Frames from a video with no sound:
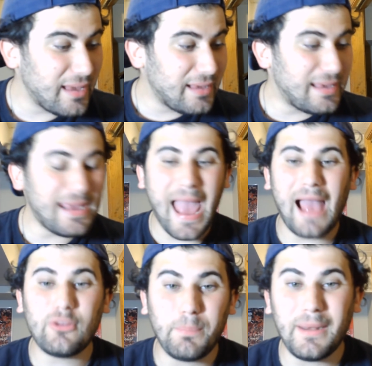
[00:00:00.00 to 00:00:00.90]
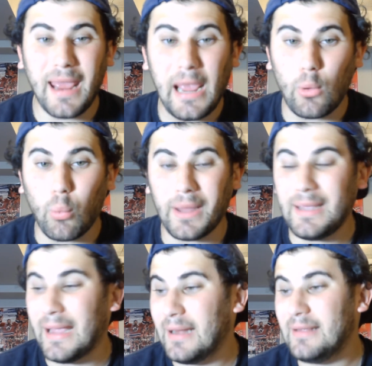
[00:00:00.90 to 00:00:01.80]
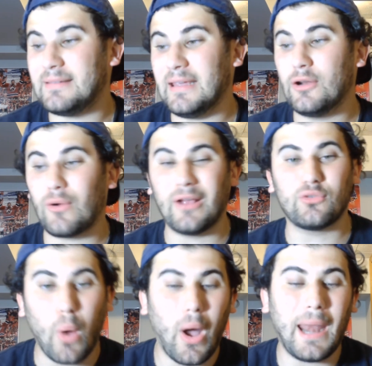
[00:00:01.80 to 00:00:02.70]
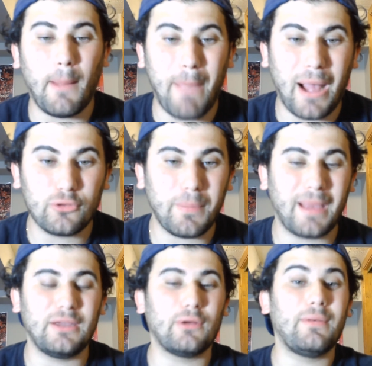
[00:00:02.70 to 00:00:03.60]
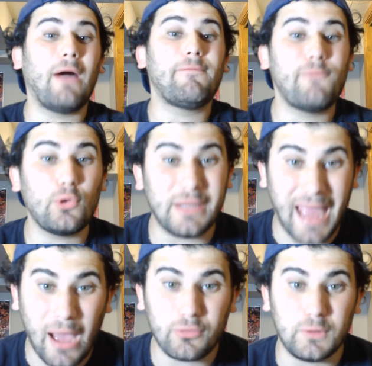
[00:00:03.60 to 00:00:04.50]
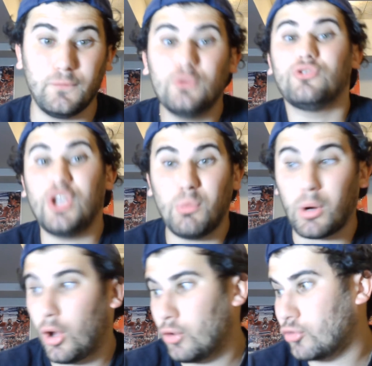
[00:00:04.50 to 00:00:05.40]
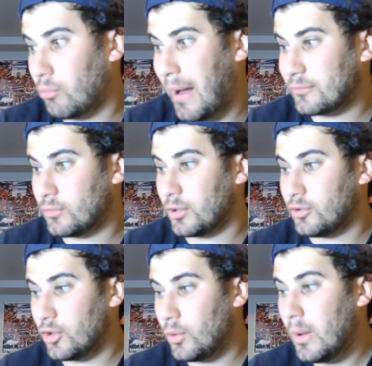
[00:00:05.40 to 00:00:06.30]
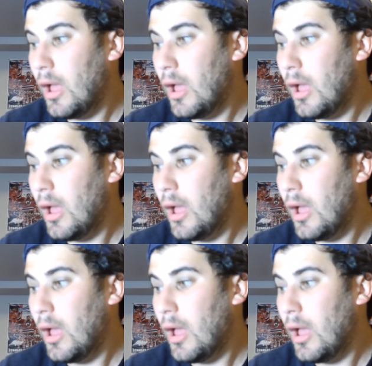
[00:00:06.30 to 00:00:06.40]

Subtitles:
He has been a great innings eater as well. Had a bounce back year. Now fully healthy. Have you seen what Carlos Carrasco can do?